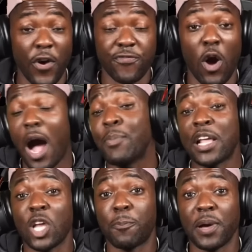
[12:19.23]
First of all, I'm
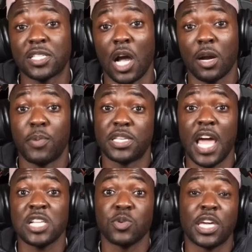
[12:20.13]
not there to play soccer, but
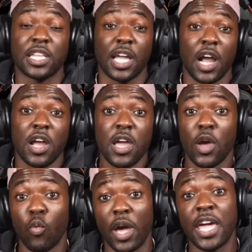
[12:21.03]
Desmond get there
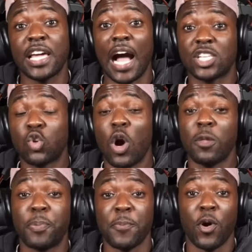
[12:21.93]
when he got two
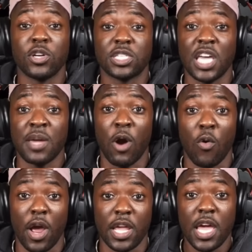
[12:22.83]
other people on his team
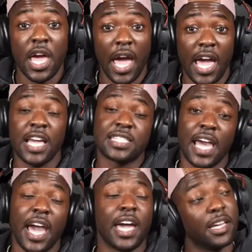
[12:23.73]
already, and he
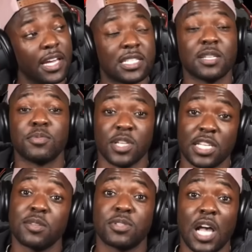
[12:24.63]
say, "Hey, it's some
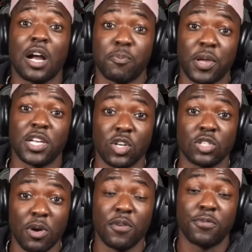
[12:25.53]
it's some soccer players on
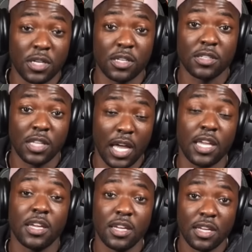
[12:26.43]
this motherfucker."
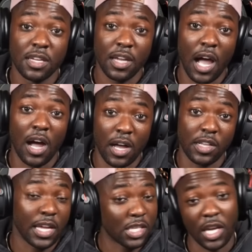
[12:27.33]
Like, I,
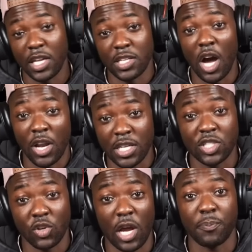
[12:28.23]
like, and y'all
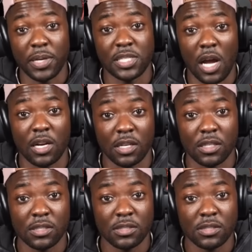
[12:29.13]
niggas don't know how to play soccer.